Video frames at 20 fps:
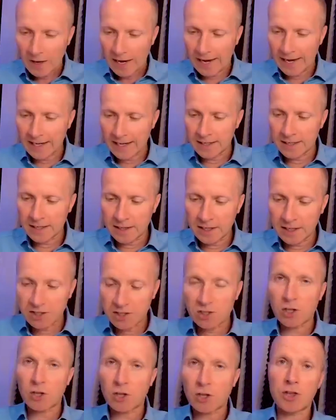And this
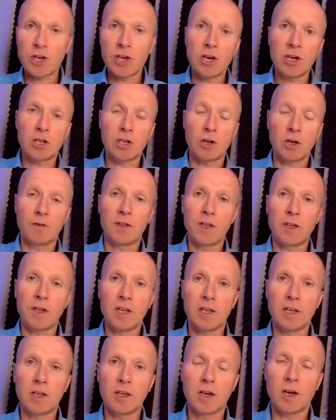is the third of
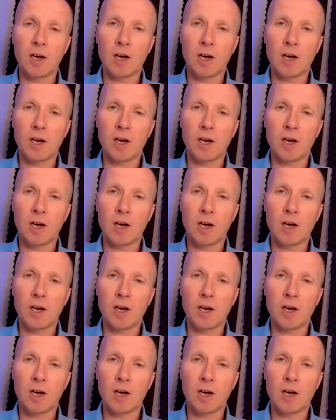the